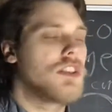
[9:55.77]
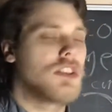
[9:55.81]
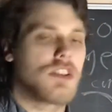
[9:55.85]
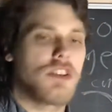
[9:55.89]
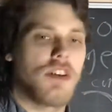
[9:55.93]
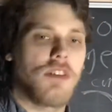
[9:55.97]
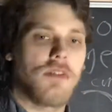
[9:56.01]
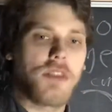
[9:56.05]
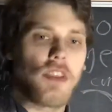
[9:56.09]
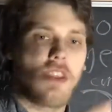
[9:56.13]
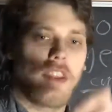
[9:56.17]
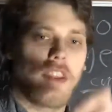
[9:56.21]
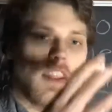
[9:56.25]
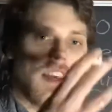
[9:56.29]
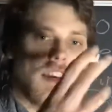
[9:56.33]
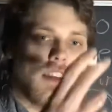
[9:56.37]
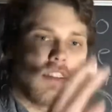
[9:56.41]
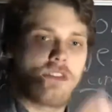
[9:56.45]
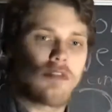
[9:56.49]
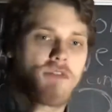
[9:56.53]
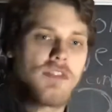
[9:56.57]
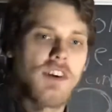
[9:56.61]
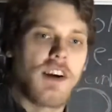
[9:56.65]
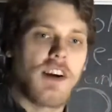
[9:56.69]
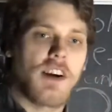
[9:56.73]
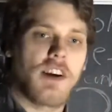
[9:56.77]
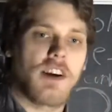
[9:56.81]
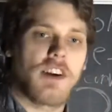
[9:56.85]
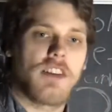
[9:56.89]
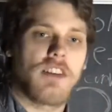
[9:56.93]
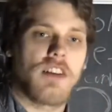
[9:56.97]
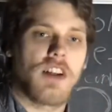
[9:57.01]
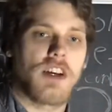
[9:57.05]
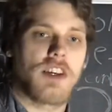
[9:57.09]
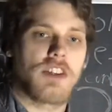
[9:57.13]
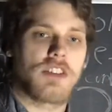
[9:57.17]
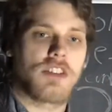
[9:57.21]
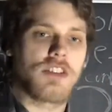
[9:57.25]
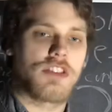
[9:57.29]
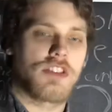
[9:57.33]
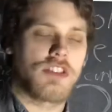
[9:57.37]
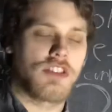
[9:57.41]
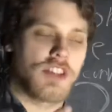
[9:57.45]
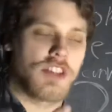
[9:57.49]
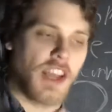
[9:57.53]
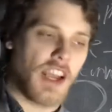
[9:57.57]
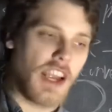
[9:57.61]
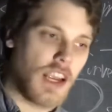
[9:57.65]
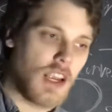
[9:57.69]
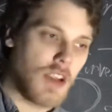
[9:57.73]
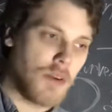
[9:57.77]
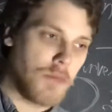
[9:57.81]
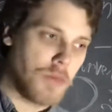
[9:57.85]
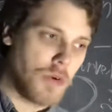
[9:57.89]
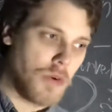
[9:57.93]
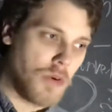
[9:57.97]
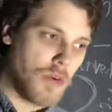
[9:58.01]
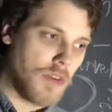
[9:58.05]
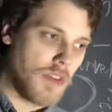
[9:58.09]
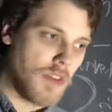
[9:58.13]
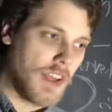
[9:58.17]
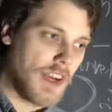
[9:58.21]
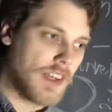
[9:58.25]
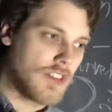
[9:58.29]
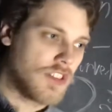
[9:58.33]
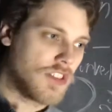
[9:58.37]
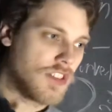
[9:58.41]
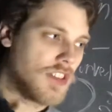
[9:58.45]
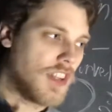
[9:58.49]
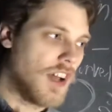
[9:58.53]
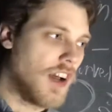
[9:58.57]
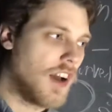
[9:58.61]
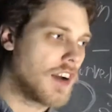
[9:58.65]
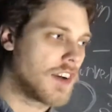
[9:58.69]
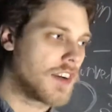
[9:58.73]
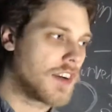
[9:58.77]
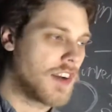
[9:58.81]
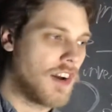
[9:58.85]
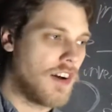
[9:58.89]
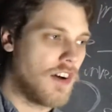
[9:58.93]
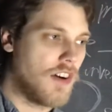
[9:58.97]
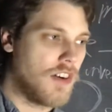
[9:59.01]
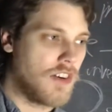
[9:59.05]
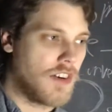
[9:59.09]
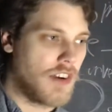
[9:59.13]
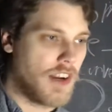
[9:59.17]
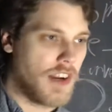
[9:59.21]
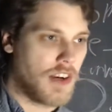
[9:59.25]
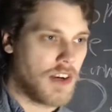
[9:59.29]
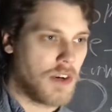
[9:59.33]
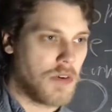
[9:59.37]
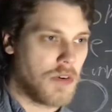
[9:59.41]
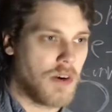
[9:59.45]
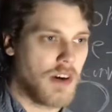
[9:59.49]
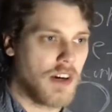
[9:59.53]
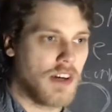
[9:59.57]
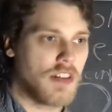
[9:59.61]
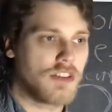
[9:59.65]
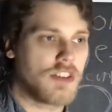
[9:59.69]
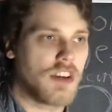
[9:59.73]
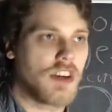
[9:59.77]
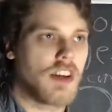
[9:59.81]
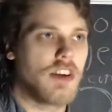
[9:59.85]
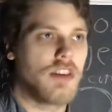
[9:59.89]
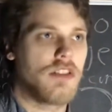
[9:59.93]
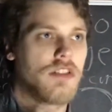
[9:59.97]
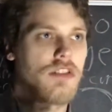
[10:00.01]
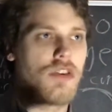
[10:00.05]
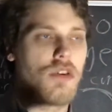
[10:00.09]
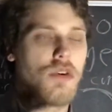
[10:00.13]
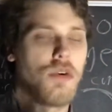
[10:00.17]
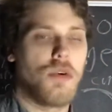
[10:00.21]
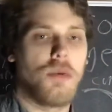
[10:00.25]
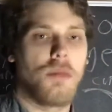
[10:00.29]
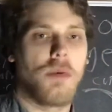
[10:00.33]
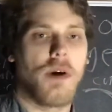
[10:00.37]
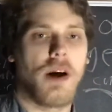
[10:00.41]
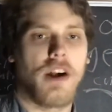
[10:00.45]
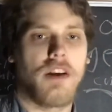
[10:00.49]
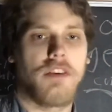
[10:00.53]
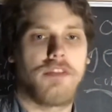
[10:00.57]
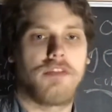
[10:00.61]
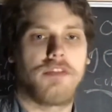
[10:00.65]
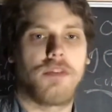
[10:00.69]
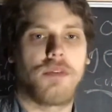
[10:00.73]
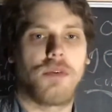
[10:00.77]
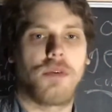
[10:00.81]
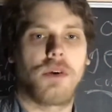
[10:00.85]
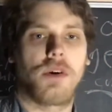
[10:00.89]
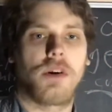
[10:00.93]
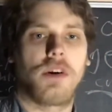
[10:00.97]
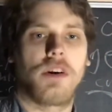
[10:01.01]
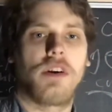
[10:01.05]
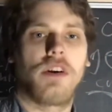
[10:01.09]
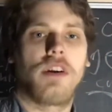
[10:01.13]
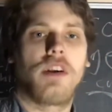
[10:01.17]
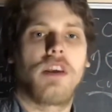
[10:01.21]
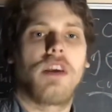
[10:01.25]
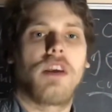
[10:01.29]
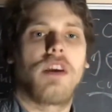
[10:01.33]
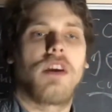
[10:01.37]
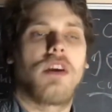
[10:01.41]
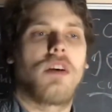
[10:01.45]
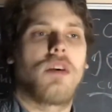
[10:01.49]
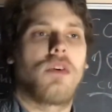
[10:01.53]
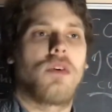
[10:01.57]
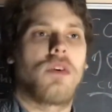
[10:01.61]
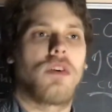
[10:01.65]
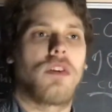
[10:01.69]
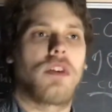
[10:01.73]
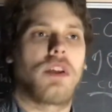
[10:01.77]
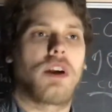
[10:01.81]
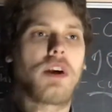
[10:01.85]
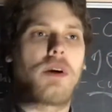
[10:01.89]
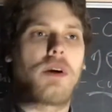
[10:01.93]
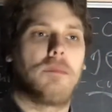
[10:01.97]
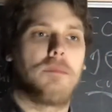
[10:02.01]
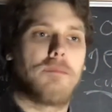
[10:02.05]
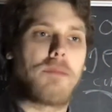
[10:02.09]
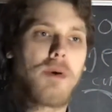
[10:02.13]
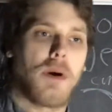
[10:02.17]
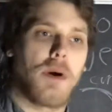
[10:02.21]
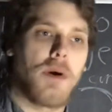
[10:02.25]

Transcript: Something that's very like stable, that's not going anywhere. It's like a 2x4 or like a